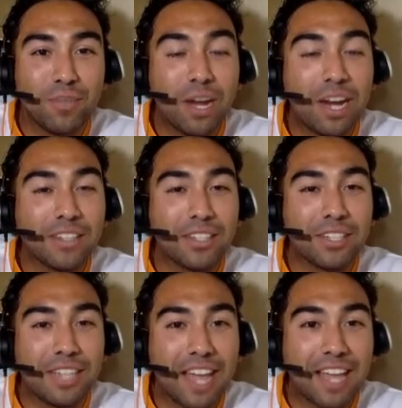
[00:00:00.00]
what?
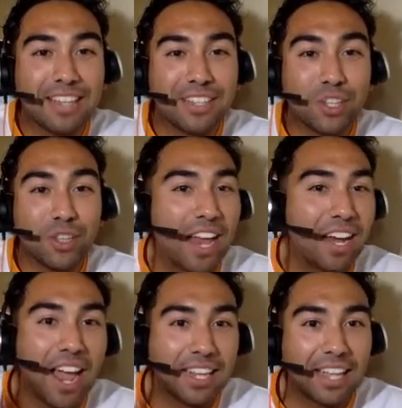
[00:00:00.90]
Yeah. So that
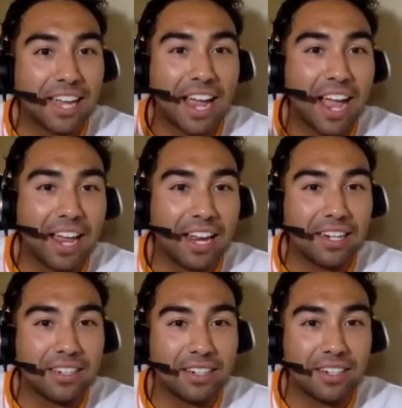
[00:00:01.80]
night that
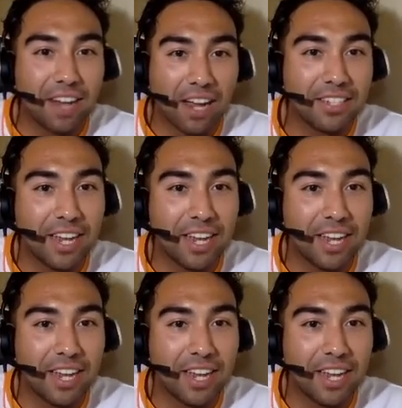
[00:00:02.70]
guy got